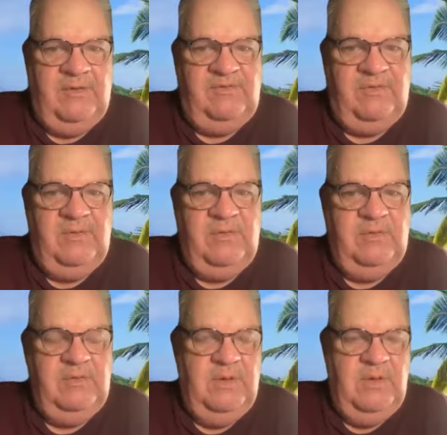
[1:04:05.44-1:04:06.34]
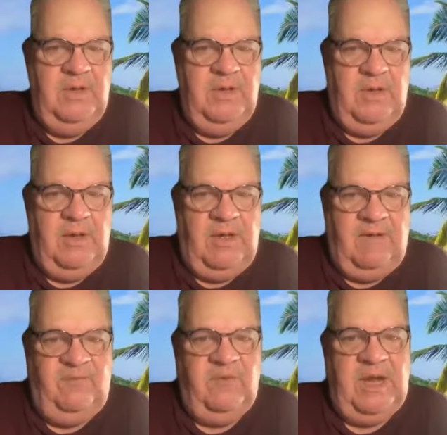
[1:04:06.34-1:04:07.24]
to
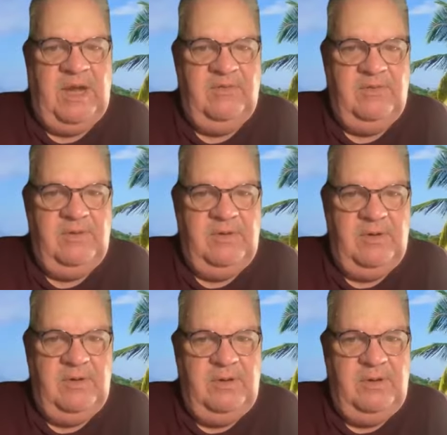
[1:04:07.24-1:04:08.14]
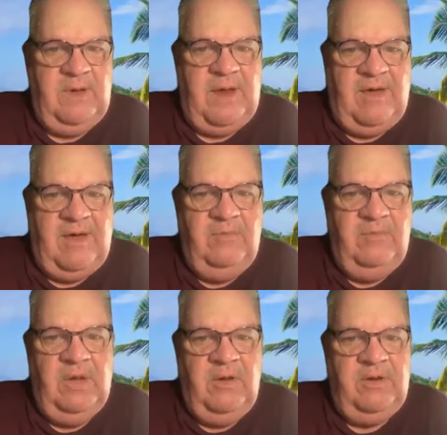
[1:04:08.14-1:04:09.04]
a friend? You ask
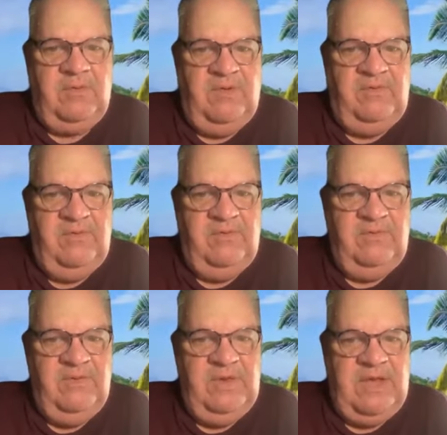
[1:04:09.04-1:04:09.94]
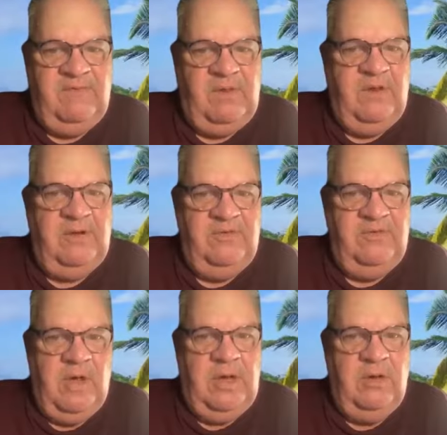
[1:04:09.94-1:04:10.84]
them a lot of questions and you have a lot of
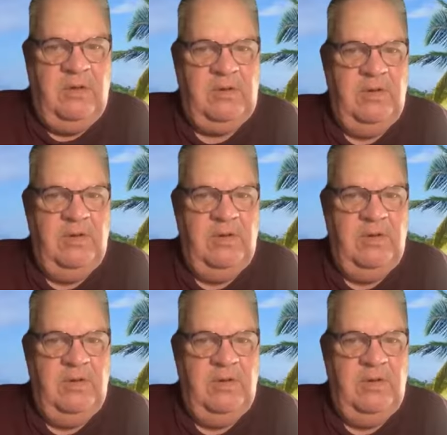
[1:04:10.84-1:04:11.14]
dialogue.